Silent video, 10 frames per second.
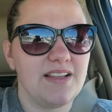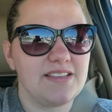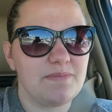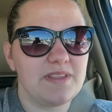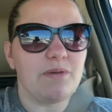
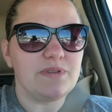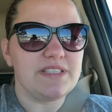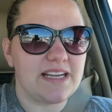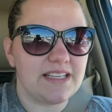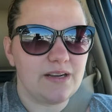Something that would
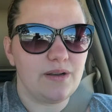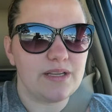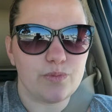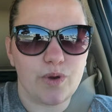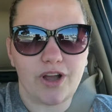take a little
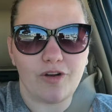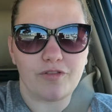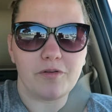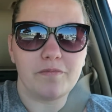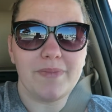less work
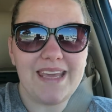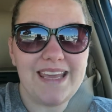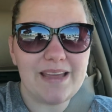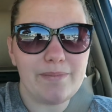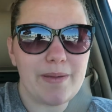off of
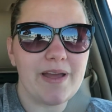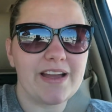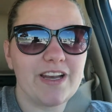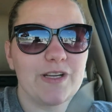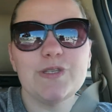me, and maybe I
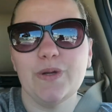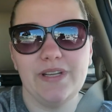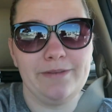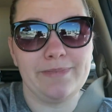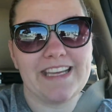can also
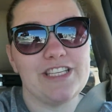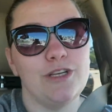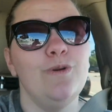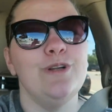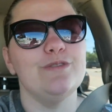clean my
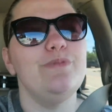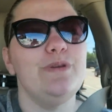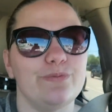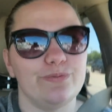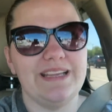kitchen, which would
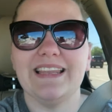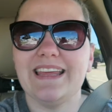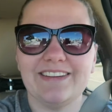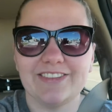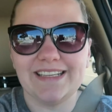be really,
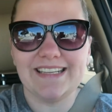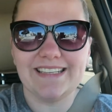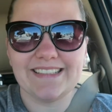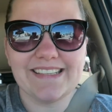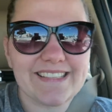really
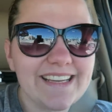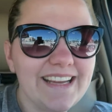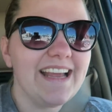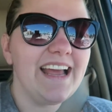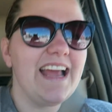nice.
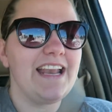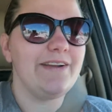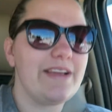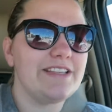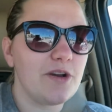
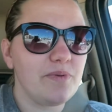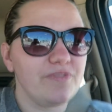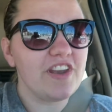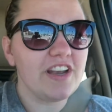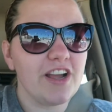Anyway, but
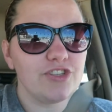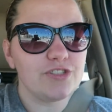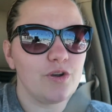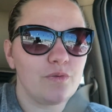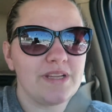Finn and I are
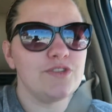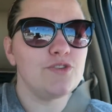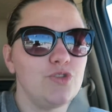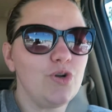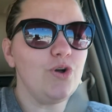just on our way to the
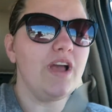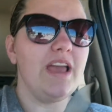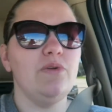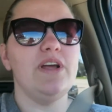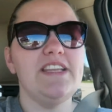store,
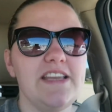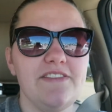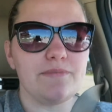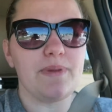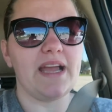and I didn't
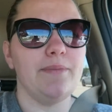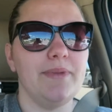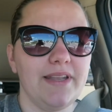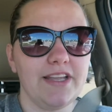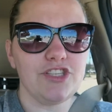even pack him
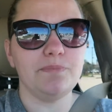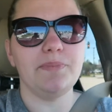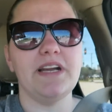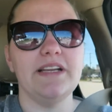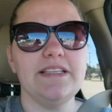a lunch
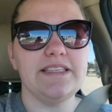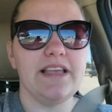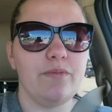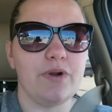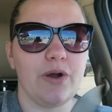because
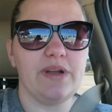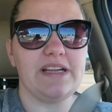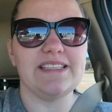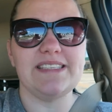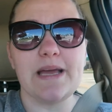we're
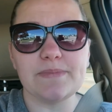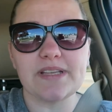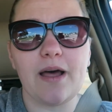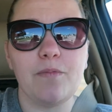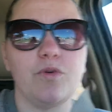going to Sam's
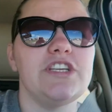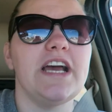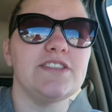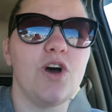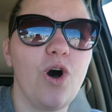Club, which
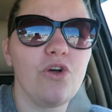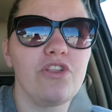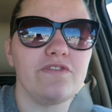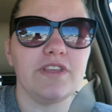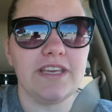has all
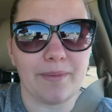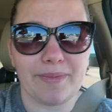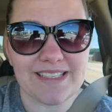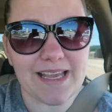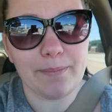of the
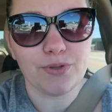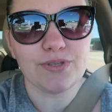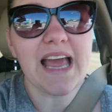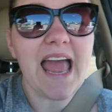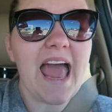yummy
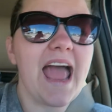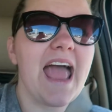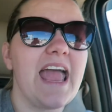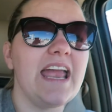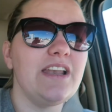samples,
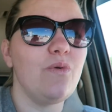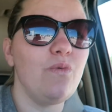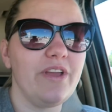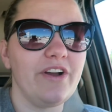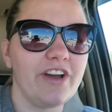and
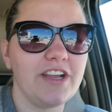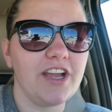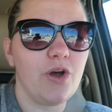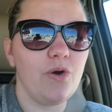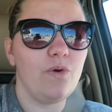we are gonna
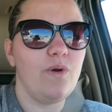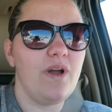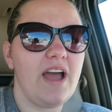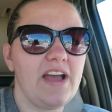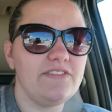go
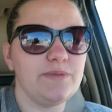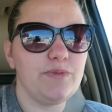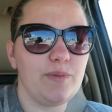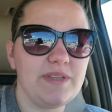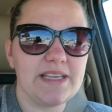have some
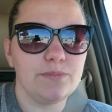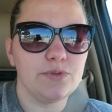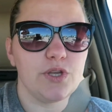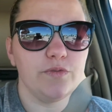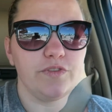yummy
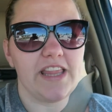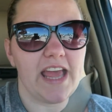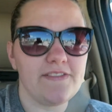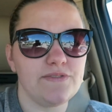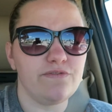samples. Hopefully they
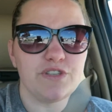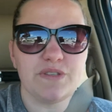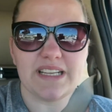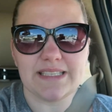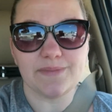have some fruit
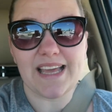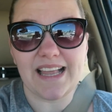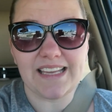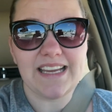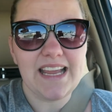and some
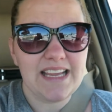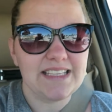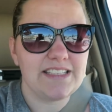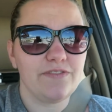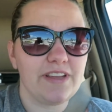salad,
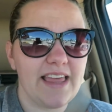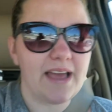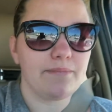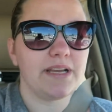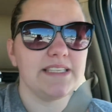stuff like
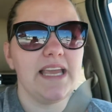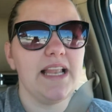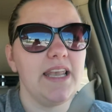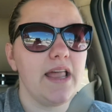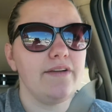that, because
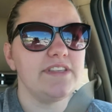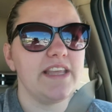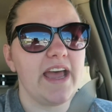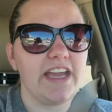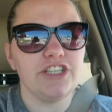he loves
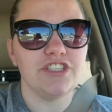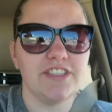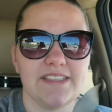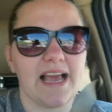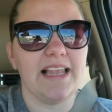the Asian
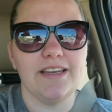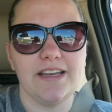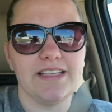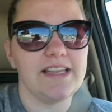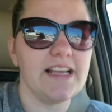salad.
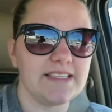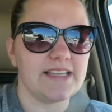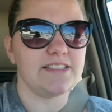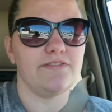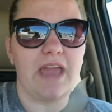It has
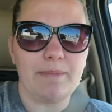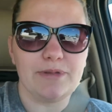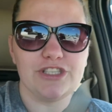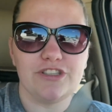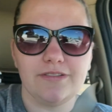lots of
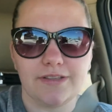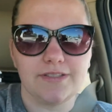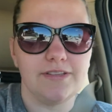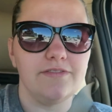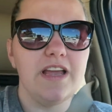cabbage and
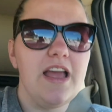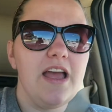lots of